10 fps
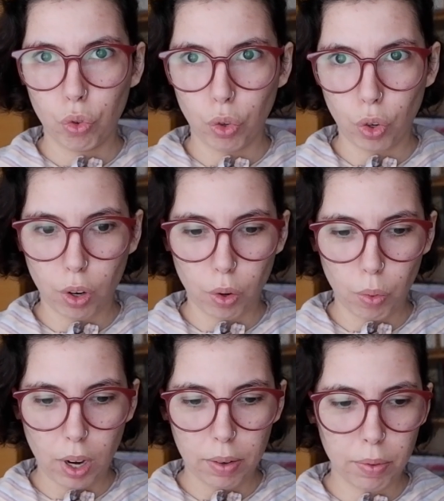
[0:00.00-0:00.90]
floral
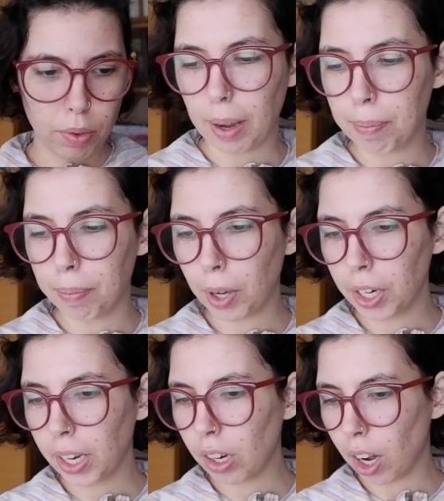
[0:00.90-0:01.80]
one. I'm
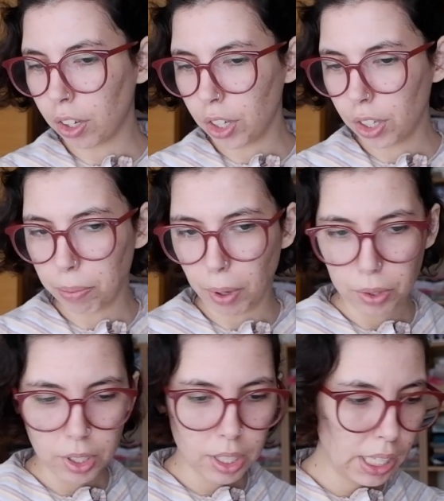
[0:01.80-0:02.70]
marking notches
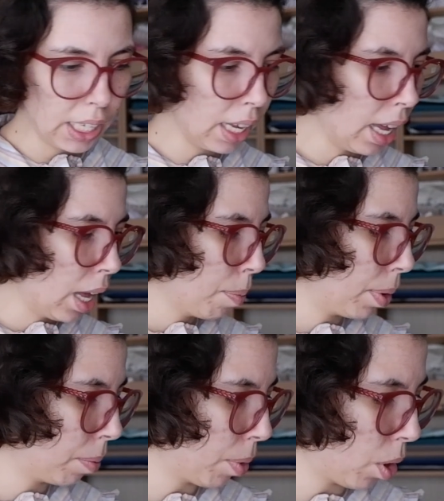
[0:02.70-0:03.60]
mostly,
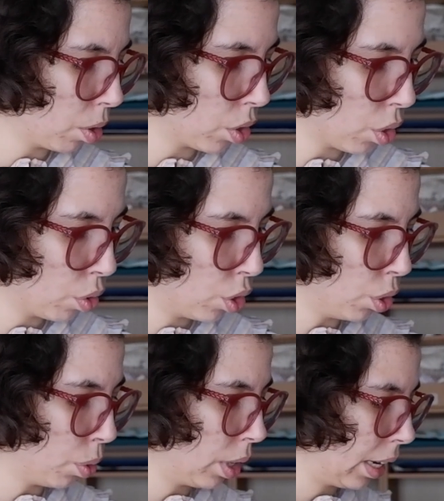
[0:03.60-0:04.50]
but I'm also
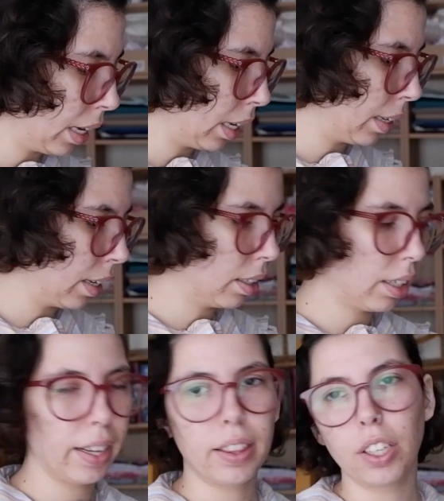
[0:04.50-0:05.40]
doing
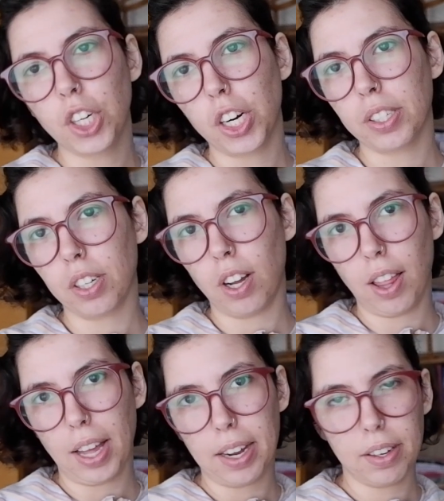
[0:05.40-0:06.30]
like the darts and all
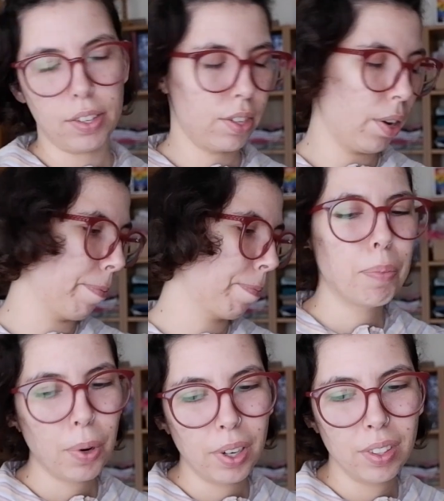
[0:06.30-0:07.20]
of that. So it's
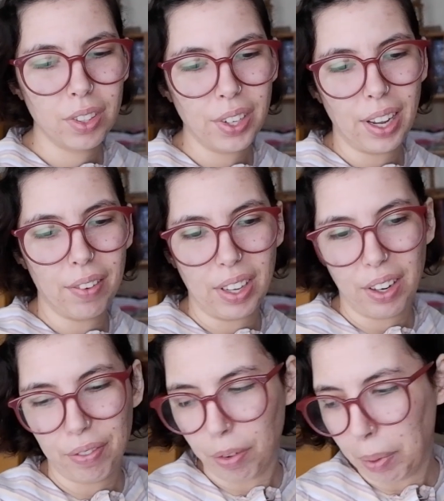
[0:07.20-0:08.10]
important to have that
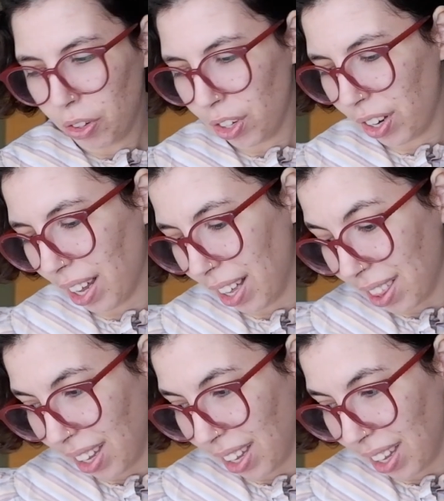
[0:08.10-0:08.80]
information on